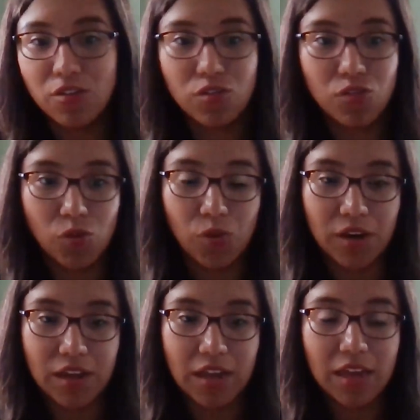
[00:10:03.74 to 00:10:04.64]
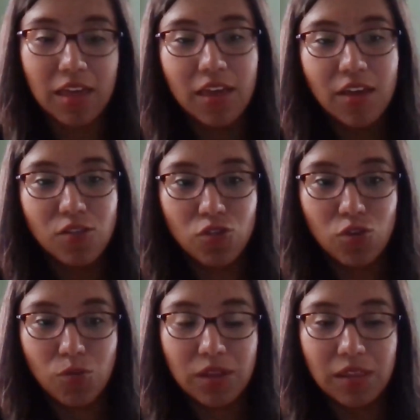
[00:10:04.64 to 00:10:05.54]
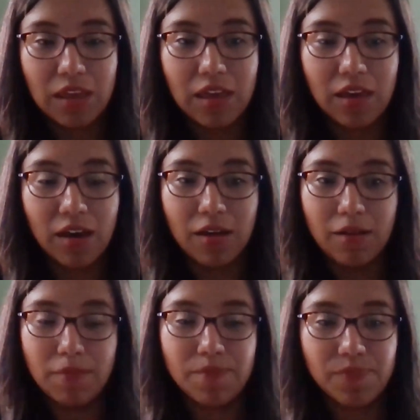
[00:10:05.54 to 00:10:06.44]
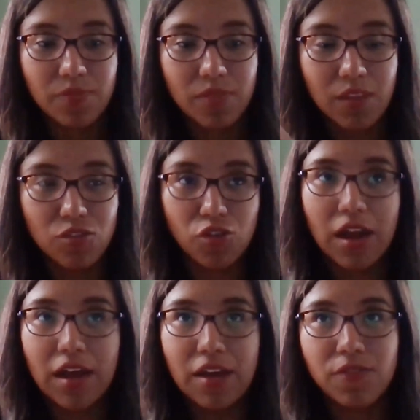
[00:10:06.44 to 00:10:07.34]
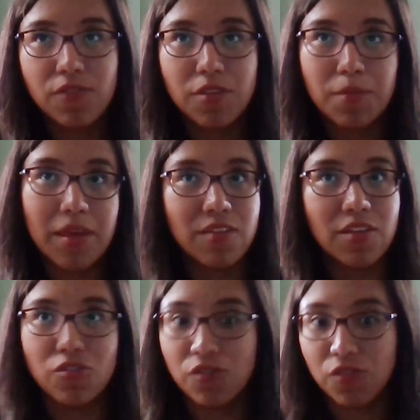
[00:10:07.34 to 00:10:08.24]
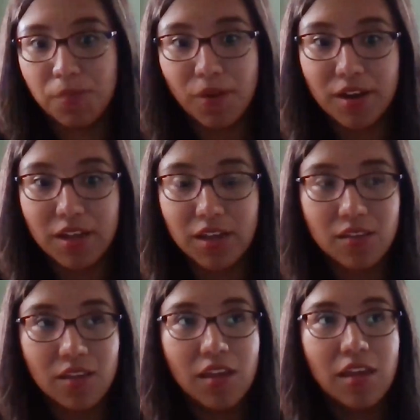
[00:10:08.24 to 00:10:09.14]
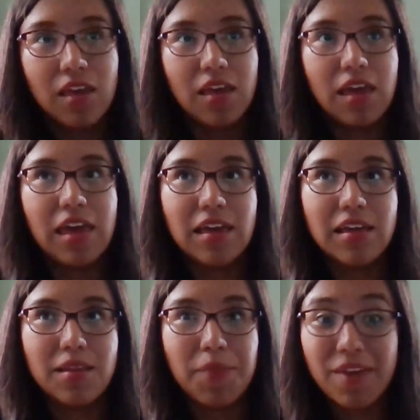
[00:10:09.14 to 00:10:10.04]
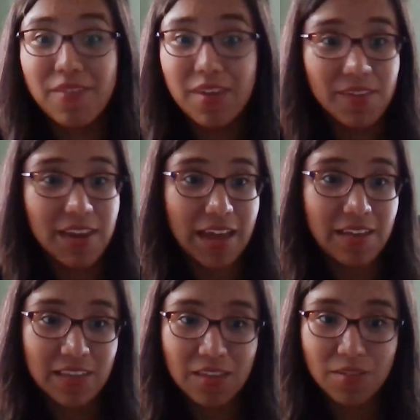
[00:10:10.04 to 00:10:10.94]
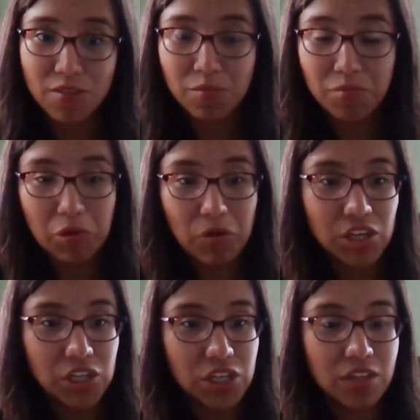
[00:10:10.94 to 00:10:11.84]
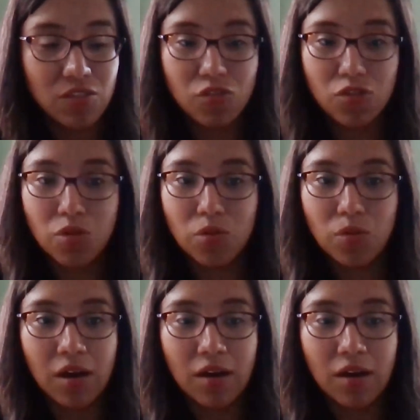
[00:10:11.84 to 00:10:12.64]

your story to really drive the message of your product. And maybe even asking some questions to